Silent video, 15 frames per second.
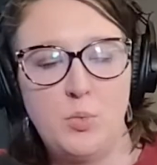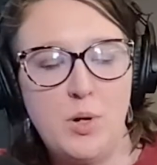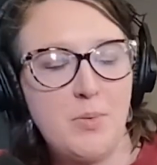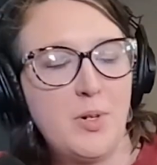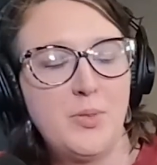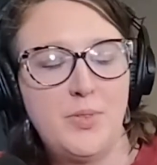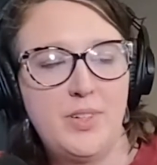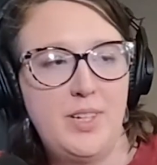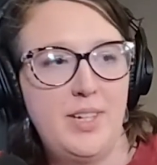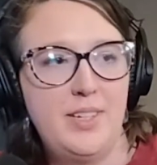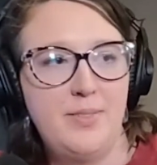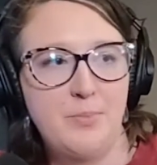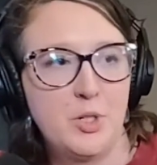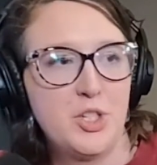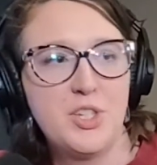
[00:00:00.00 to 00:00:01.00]
Walmart
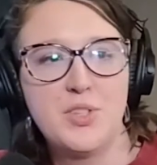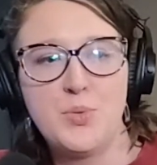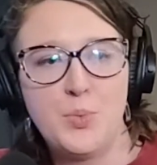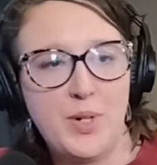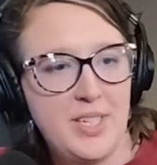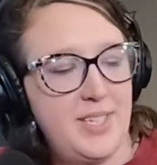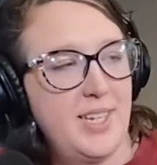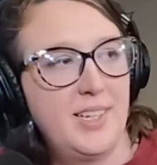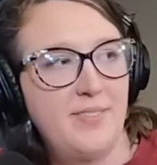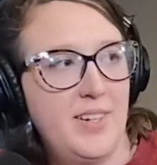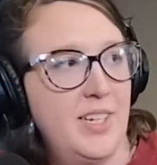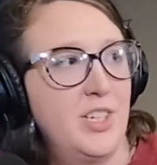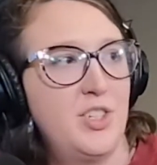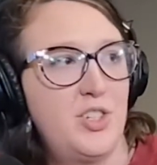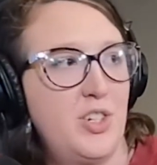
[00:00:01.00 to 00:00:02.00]
merchants want to take
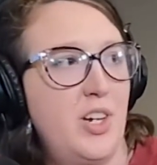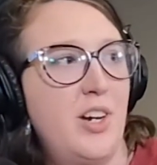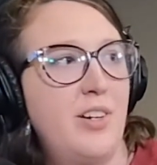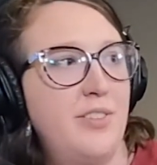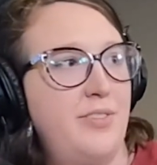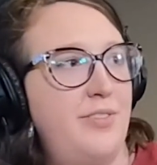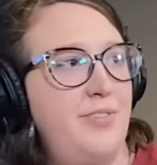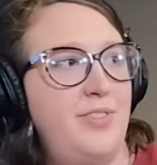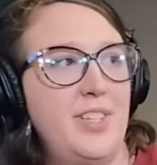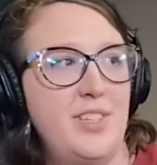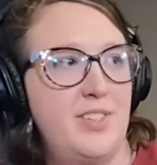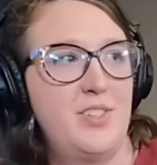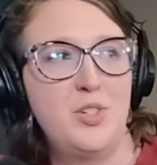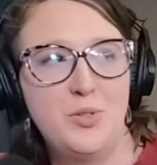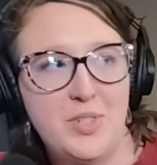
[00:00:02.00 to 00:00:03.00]
advantage of
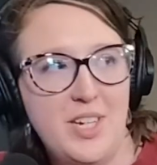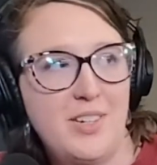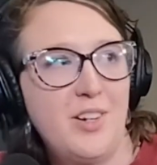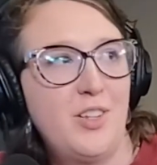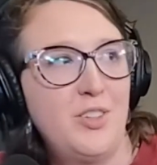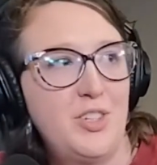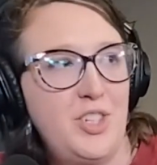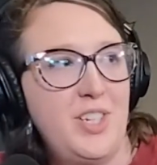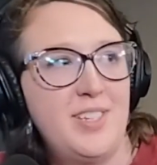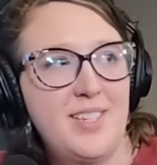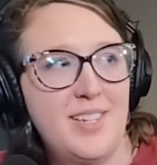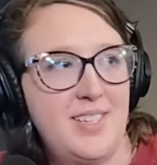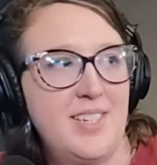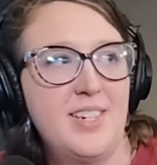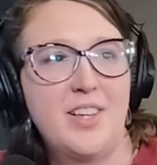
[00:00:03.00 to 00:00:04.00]
these new
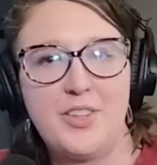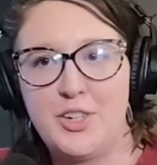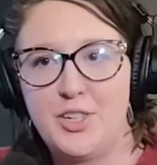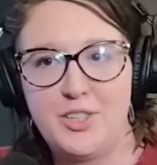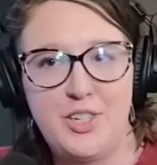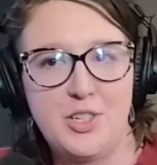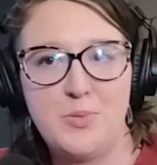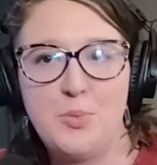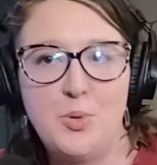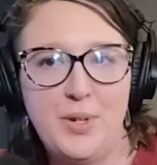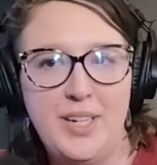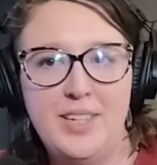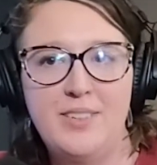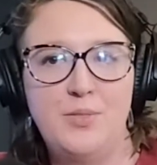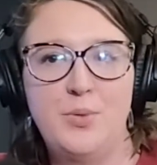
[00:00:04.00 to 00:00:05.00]
technologies as another touch
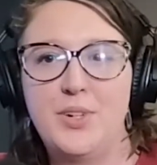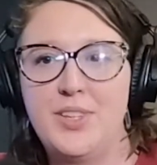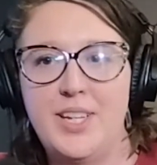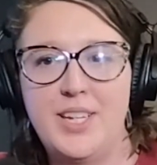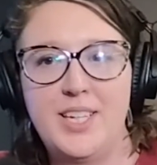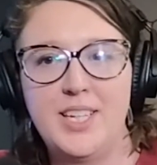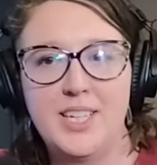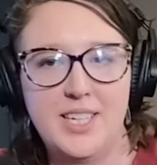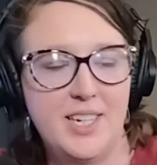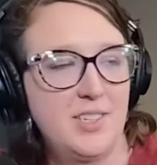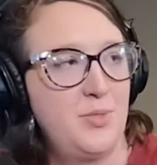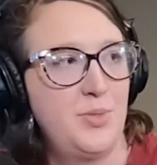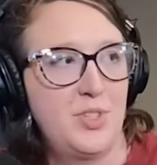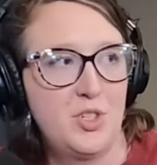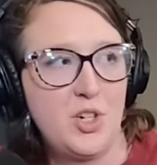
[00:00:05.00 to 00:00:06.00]
point where they can
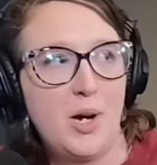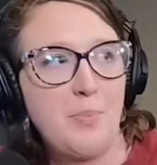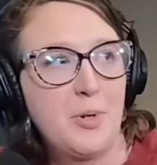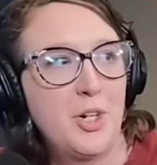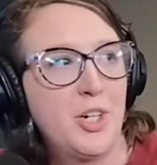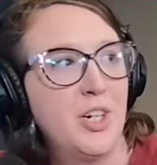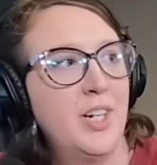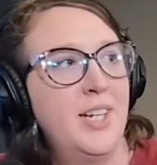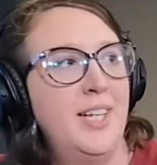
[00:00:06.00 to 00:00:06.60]
connect with the shopper.